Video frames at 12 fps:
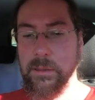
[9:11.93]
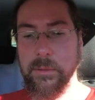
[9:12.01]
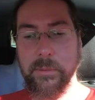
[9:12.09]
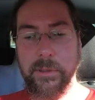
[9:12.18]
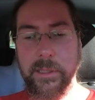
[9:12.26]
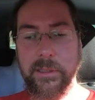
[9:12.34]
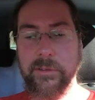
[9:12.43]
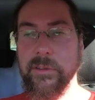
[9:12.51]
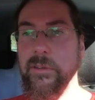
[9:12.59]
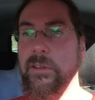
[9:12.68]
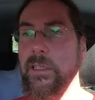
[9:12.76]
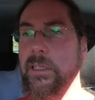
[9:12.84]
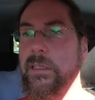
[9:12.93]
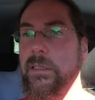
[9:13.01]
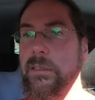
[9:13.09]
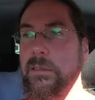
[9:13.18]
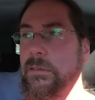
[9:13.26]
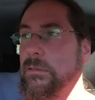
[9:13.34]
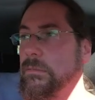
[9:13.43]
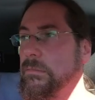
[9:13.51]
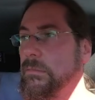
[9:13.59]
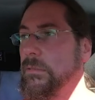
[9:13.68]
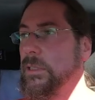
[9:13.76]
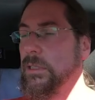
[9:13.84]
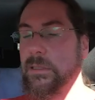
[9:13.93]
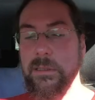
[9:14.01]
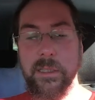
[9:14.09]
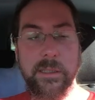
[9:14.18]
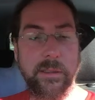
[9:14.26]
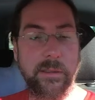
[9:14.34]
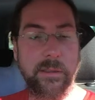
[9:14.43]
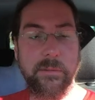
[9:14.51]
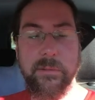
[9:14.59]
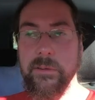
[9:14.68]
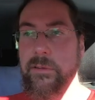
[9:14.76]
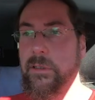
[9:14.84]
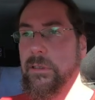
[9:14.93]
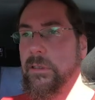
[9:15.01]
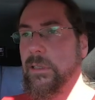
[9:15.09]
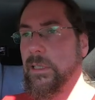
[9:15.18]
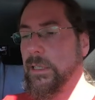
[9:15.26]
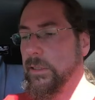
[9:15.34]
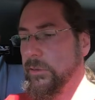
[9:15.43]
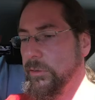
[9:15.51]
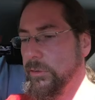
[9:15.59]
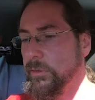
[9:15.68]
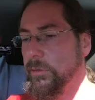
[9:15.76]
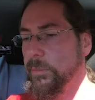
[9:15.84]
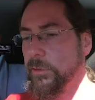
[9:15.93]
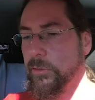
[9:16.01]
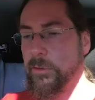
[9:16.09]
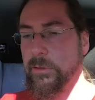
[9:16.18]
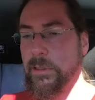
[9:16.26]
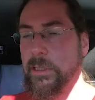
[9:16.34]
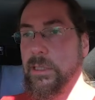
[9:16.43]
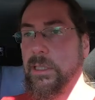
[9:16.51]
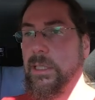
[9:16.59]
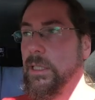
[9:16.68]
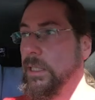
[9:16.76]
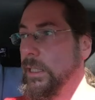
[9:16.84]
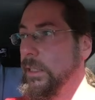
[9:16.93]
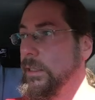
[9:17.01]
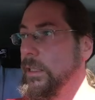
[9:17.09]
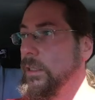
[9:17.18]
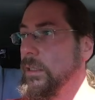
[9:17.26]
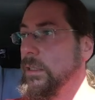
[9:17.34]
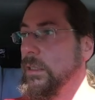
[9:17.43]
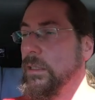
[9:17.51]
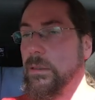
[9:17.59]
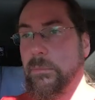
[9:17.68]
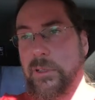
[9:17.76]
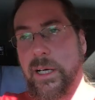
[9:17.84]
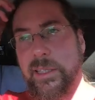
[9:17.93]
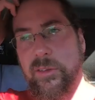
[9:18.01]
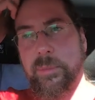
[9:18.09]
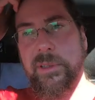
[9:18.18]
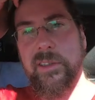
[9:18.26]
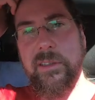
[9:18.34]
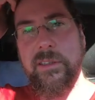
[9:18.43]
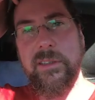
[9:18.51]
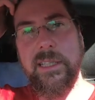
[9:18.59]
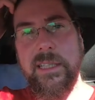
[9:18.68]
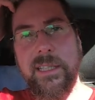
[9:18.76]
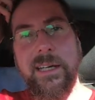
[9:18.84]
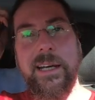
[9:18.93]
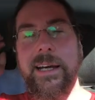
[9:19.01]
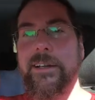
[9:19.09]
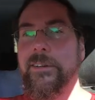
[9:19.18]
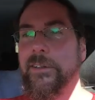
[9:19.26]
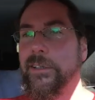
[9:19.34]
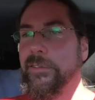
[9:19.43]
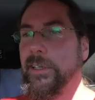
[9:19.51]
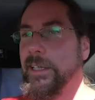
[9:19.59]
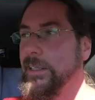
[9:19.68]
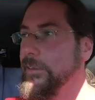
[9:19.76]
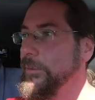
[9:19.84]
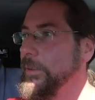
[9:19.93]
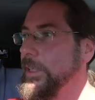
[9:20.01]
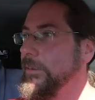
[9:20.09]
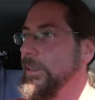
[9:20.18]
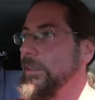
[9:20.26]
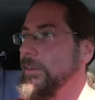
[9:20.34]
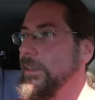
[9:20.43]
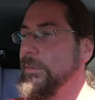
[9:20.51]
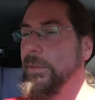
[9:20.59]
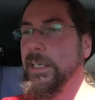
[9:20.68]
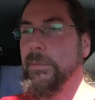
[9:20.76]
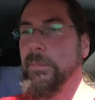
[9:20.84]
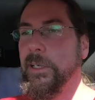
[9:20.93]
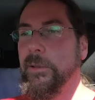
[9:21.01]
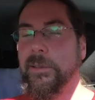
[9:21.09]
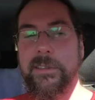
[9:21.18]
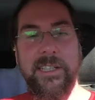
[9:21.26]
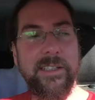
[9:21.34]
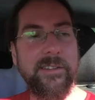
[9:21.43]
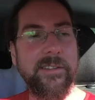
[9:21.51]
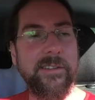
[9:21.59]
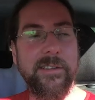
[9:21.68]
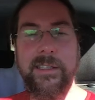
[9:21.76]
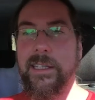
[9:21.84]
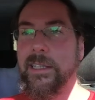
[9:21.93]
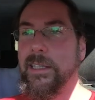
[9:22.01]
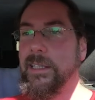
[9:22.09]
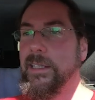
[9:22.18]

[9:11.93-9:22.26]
What else is there? I don't know. Turn on the lights just to be sure, and then, God, it's busy today. I don't know if I can do my whole tests today,